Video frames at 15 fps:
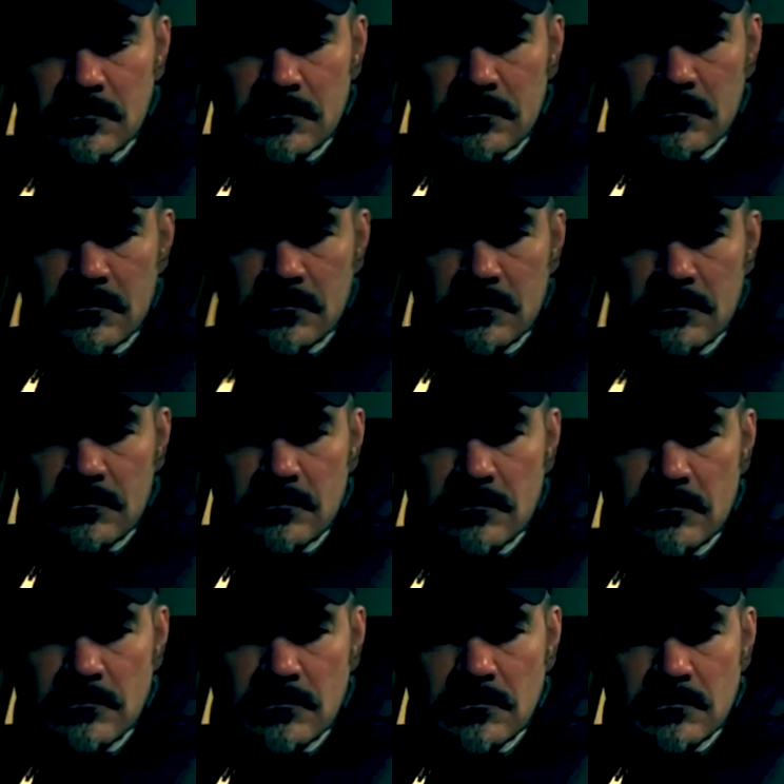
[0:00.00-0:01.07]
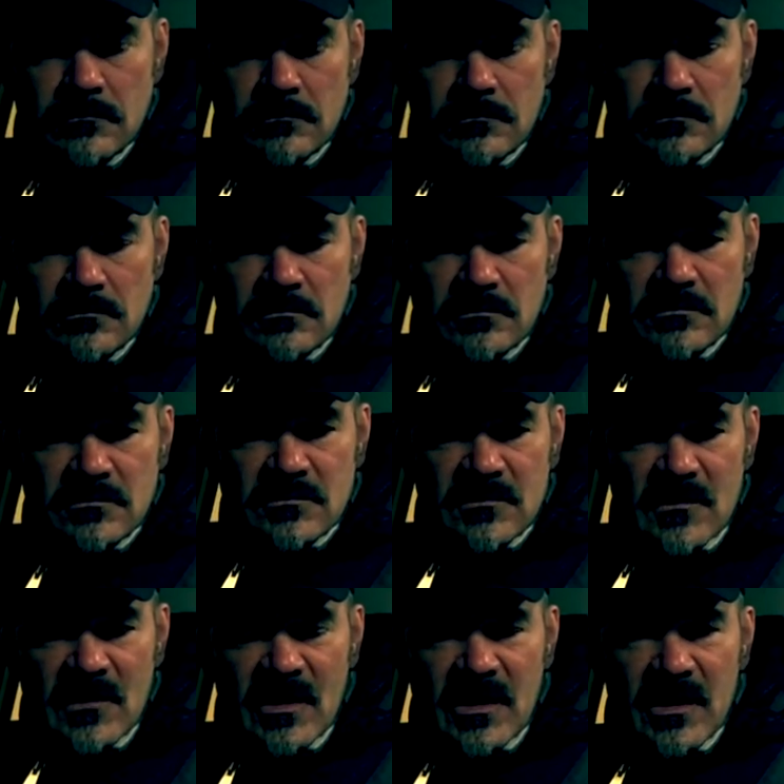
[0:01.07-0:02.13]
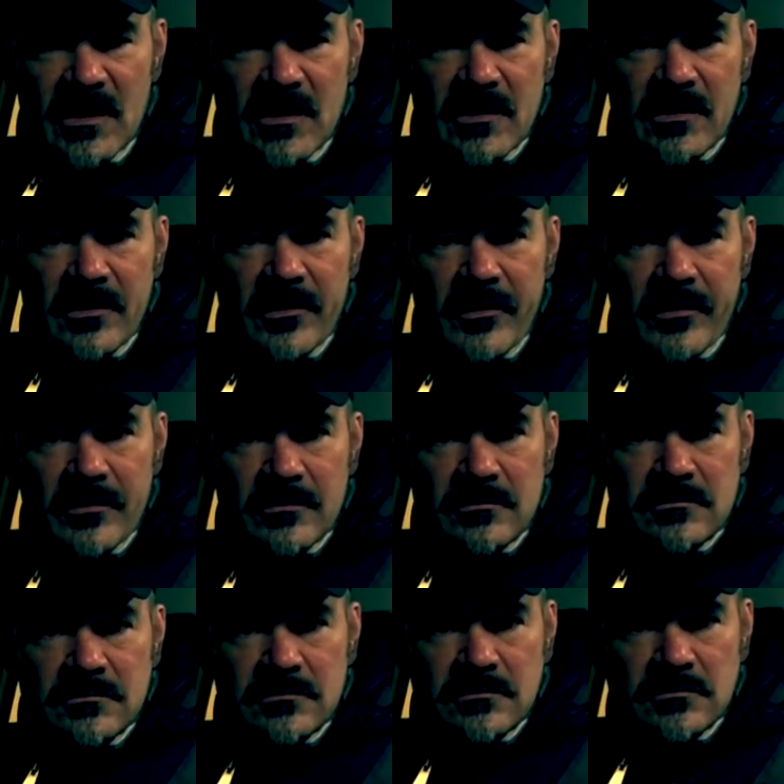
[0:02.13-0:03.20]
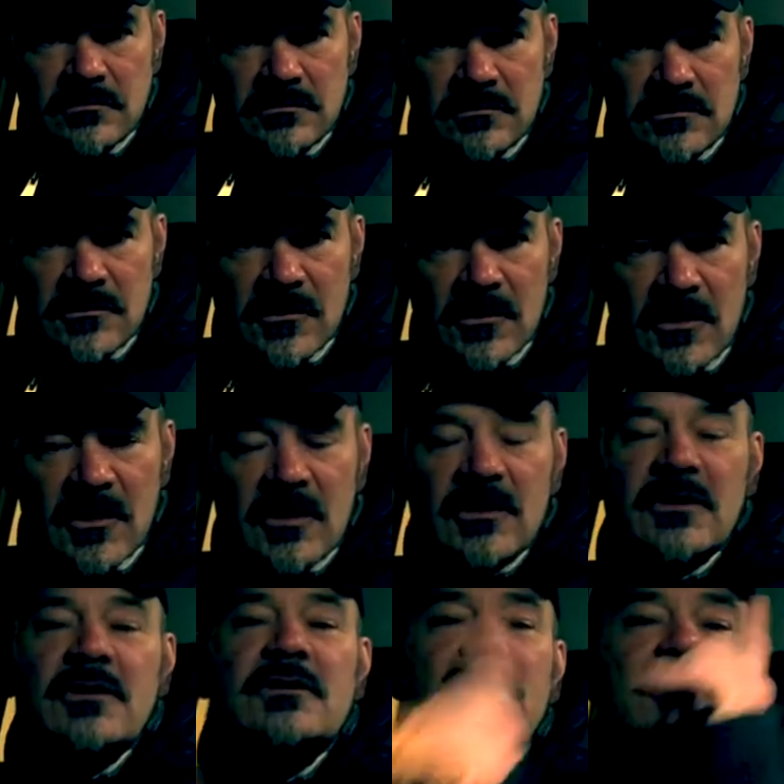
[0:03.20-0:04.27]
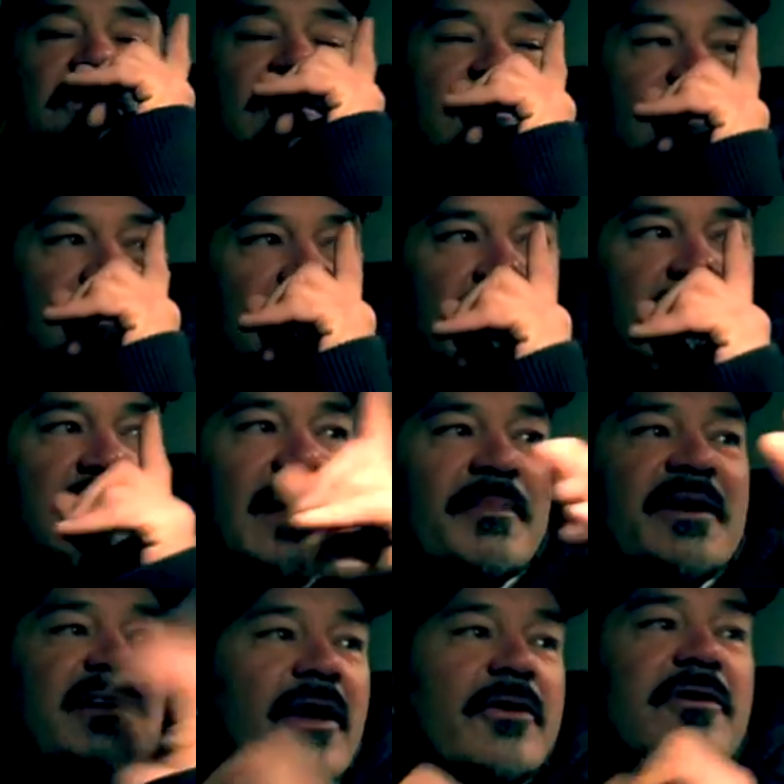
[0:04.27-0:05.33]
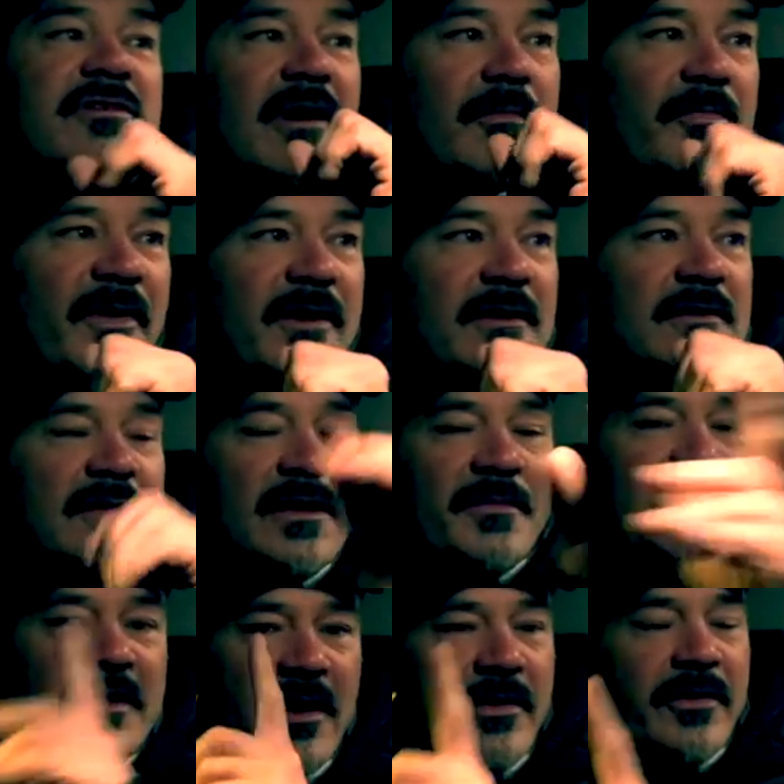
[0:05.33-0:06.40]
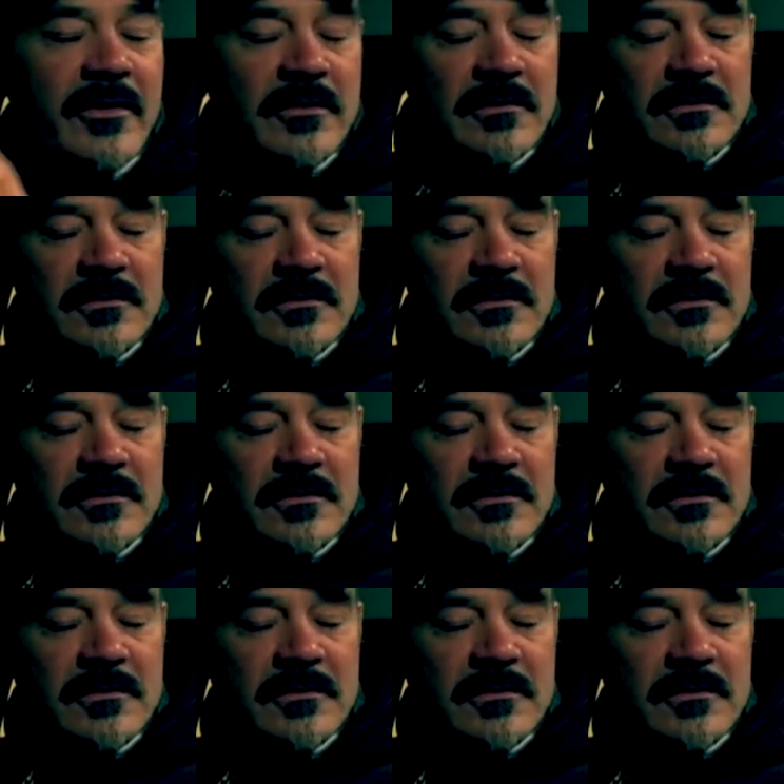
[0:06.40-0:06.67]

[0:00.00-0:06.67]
and it it had you very pulling for her. Yeah. Let me tell you something. All the way. Let me tell you.